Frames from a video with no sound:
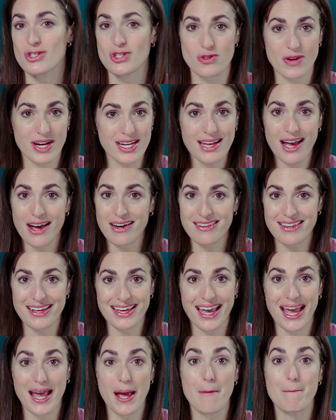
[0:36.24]
is straight out of the
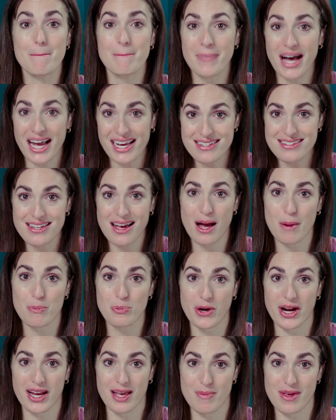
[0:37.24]
gate my
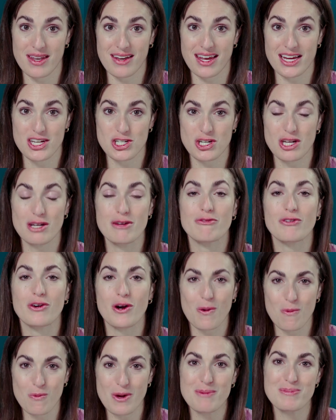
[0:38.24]
top recommendation
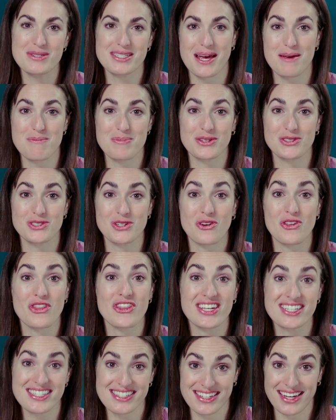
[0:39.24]
for a website builder
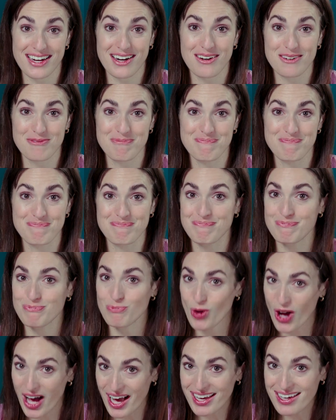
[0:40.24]
this year.
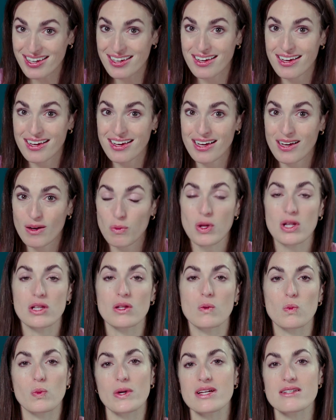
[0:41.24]
Why?
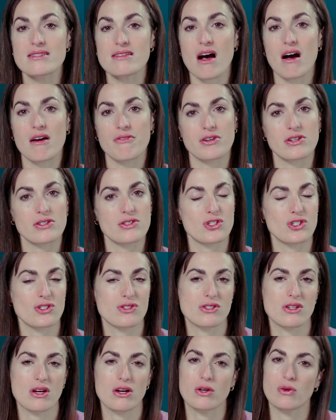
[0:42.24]
Well, Wix offers
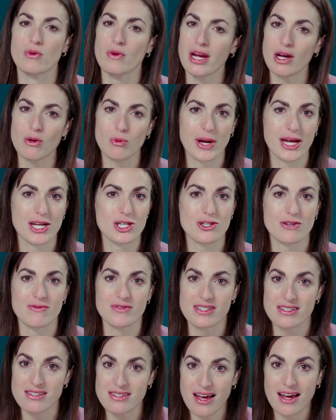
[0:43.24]
just a great range
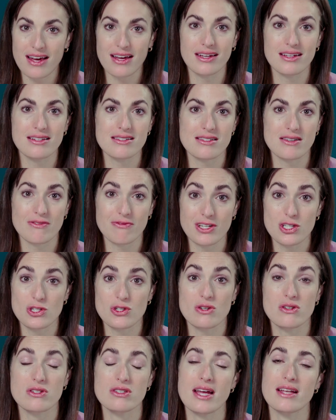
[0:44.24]
of designs,
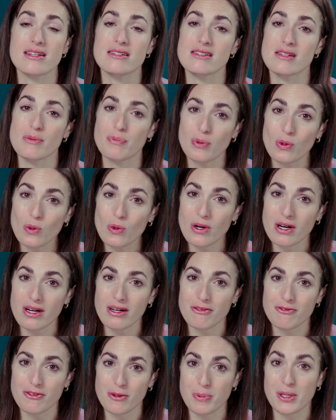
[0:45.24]
features, and
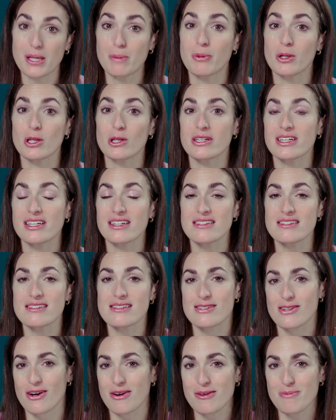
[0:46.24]
support for people looking to
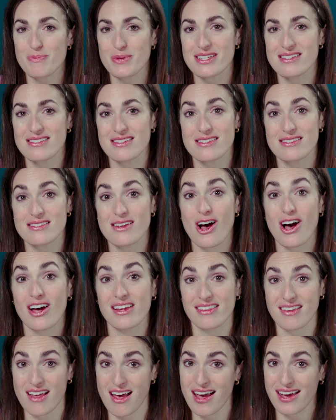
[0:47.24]
start a business
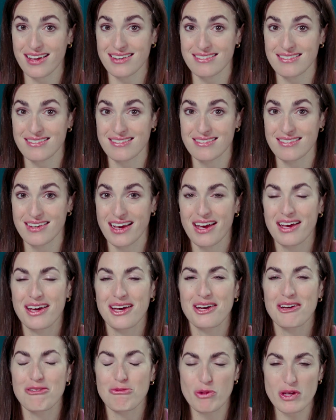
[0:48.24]
online.
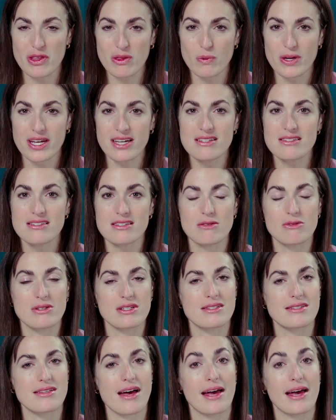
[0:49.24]
With Wix, you can